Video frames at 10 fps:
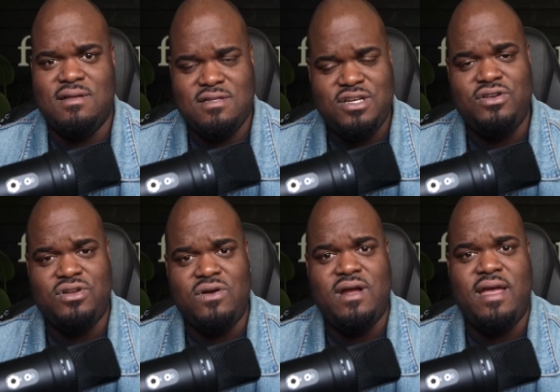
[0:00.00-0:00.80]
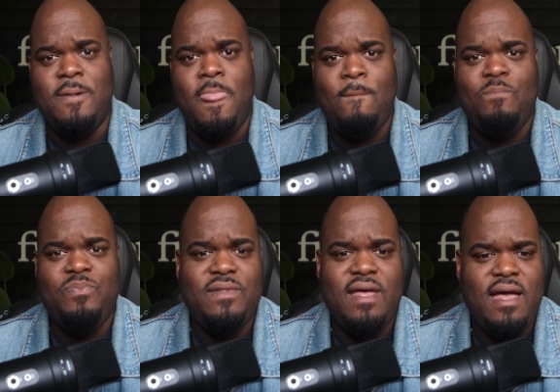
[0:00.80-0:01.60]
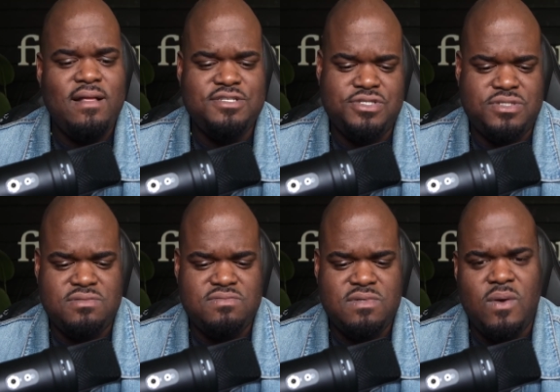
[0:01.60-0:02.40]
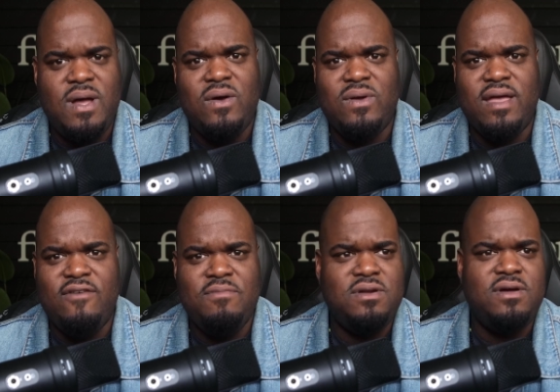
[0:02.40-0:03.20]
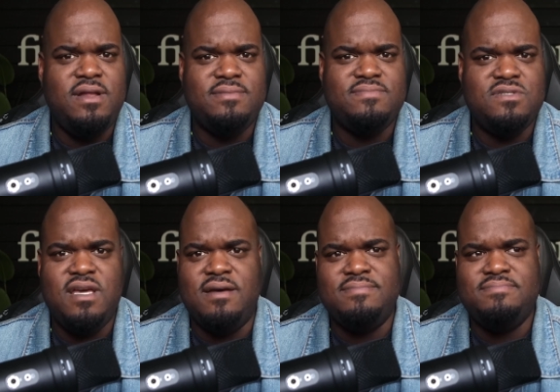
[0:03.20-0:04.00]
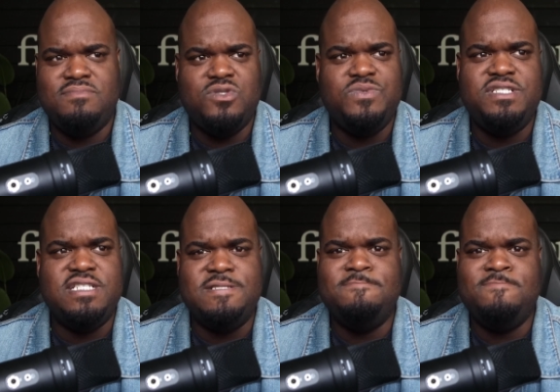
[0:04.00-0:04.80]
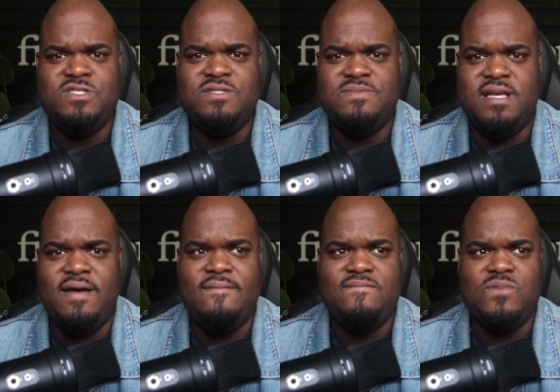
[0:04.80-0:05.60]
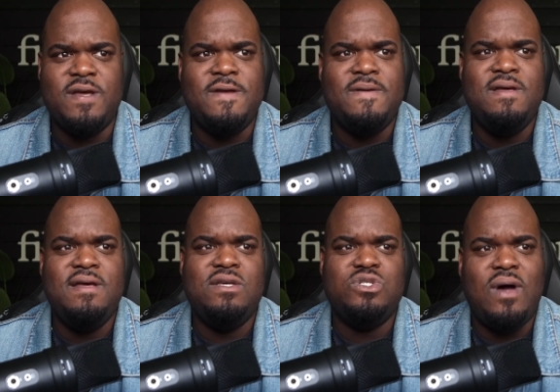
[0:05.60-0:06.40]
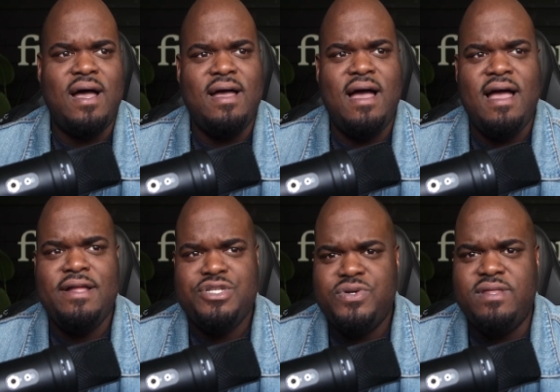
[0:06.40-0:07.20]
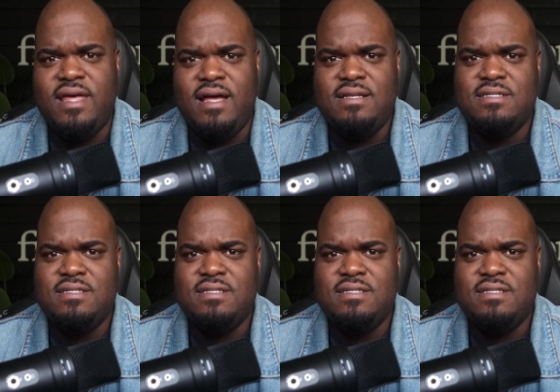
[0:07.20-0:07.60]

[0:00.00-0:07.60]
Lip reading: turned gray, just like, wow, okay, I've been on it. Yeah. So we're done with that. Okay. So I enjoyed that.